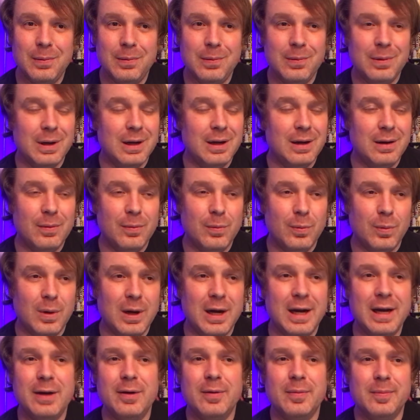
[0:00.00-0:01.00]
What,
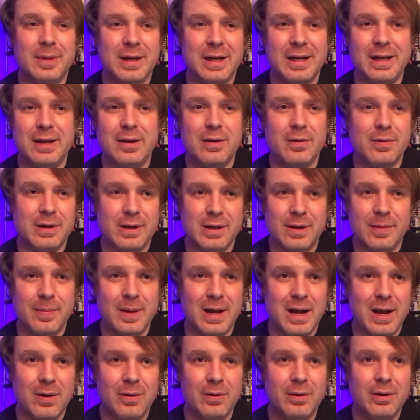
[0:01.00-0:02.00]
why am I hearing
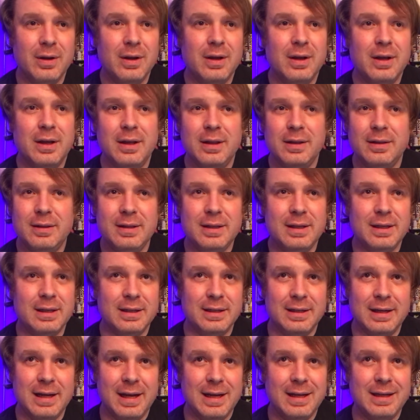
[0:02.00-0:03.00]
about the
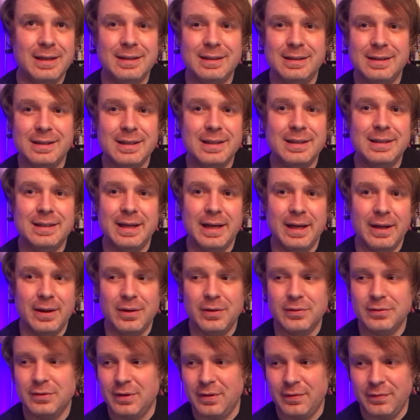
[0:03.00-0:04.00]
inane
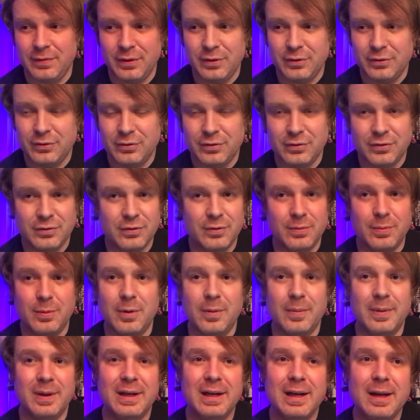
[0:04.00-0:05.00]
details of their
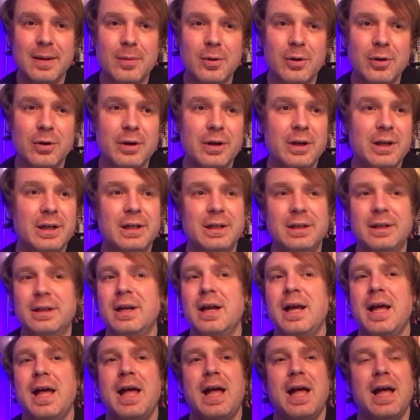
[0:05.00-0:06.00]
suburban neighborhood and
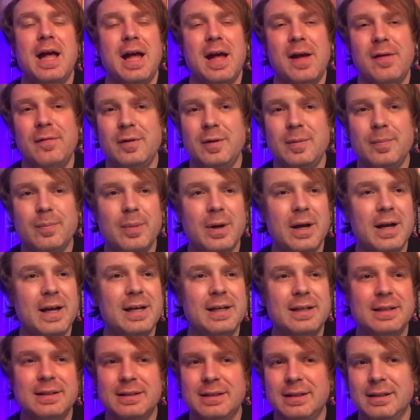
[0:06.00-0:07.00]
having
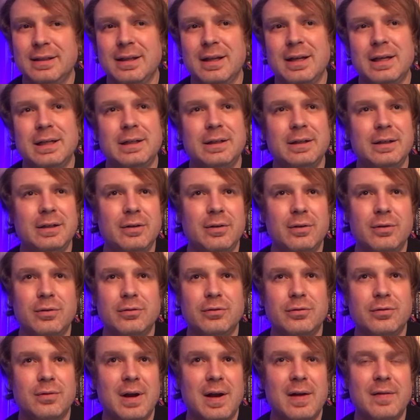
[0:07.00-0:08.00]
bikes and like, you know,
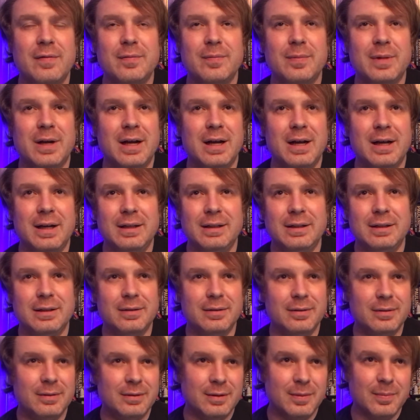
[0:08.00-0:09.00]
driving behind
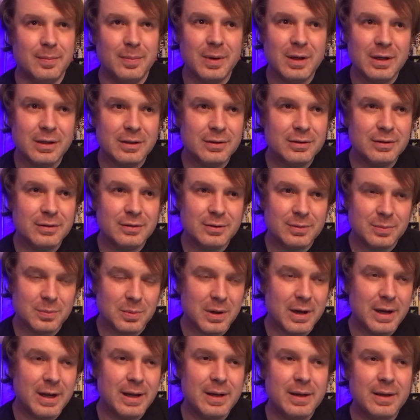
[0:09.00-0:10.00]
the, the bug
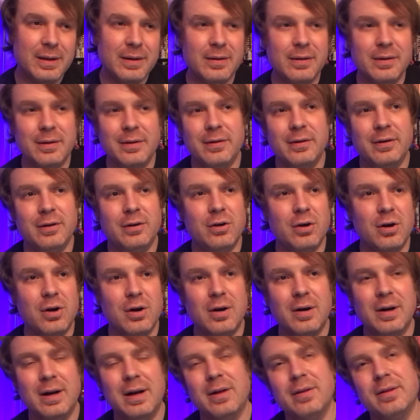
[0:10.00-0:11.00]
spray
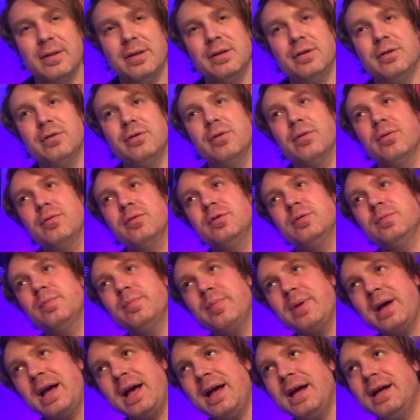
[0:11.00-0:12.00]
car and how they didn't know it was
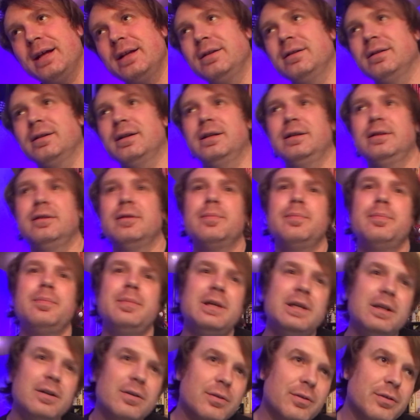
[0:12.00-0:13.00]
bad, and like the
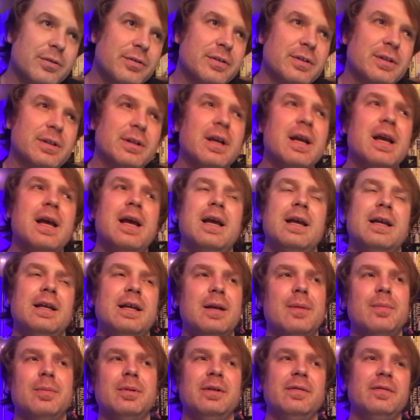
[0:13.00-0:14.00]
Beatles, and I
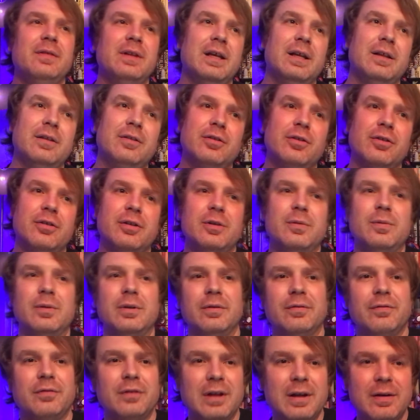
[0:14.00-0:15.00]
can't believe they had
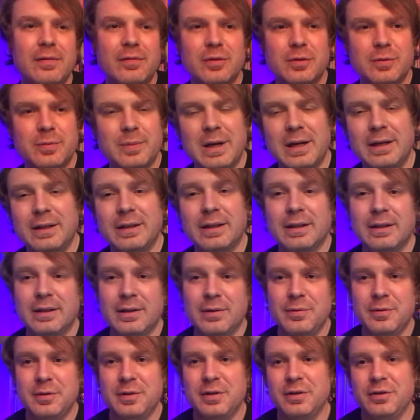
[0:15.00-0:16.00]
thirty-one flavors back then.
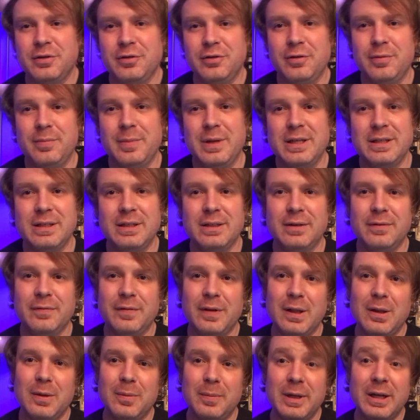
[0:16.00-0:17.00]
That was such an amazing
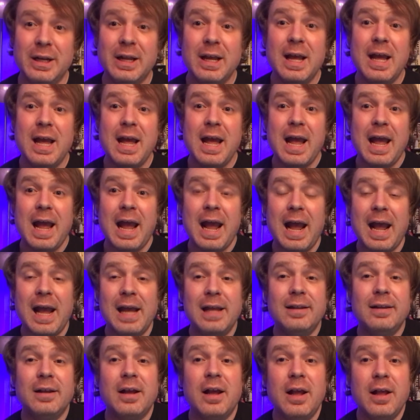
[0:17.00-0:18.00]
development.
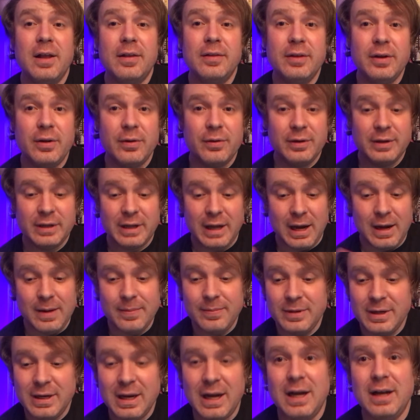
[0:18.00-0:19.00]
And there,
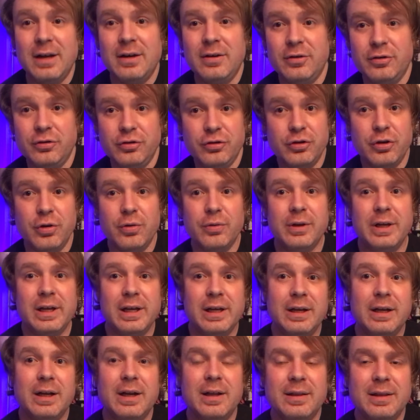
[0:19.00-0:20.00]
I'm not
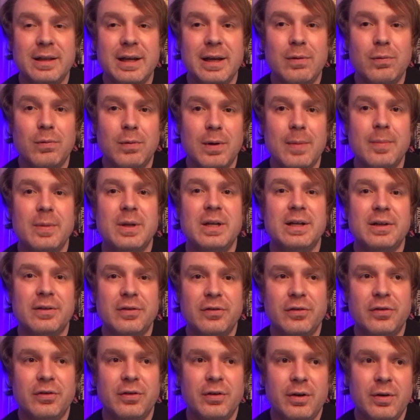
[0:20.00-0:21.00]
joking, they
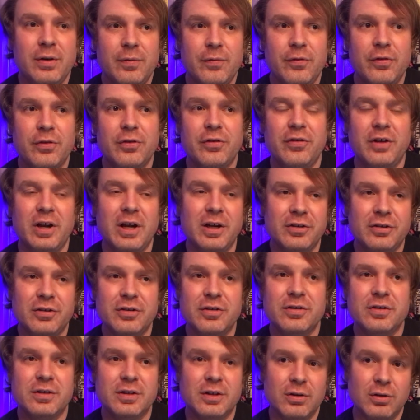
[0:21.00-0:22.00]
reminisce for
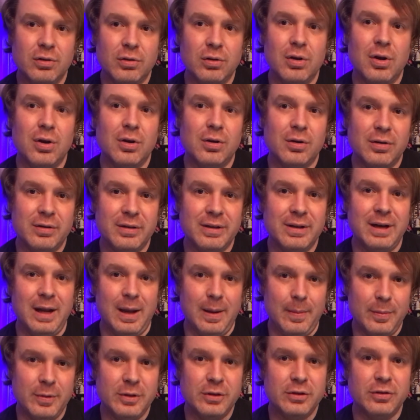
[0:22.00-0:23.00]
sections that are longer than
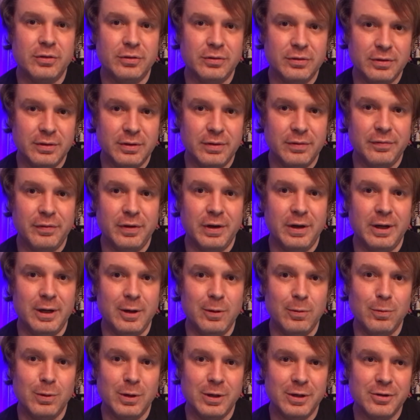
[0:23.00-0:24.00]
episodes of the
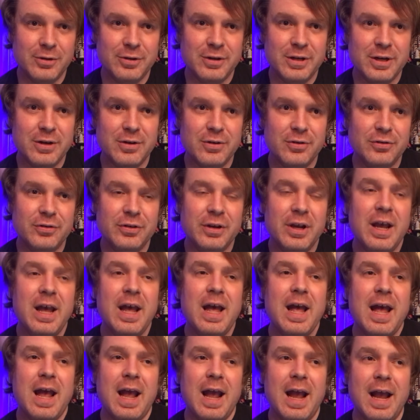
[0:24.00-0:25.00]
fucking Wonder Years,
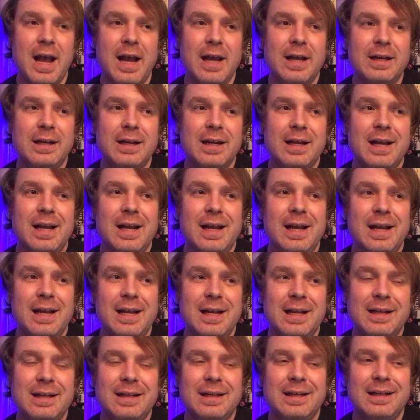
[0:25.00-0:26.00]
and
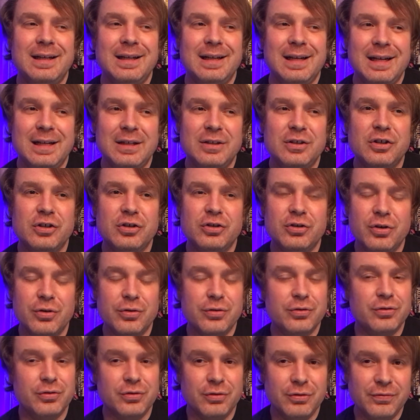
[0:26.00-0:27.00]
it, it just
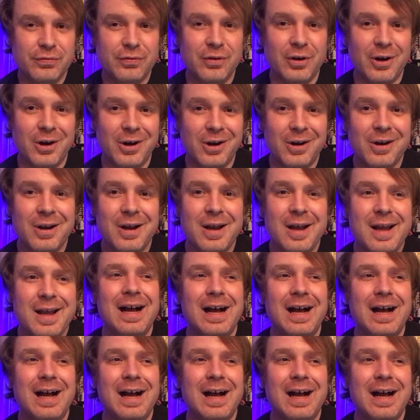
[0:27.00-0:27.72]
goes too far.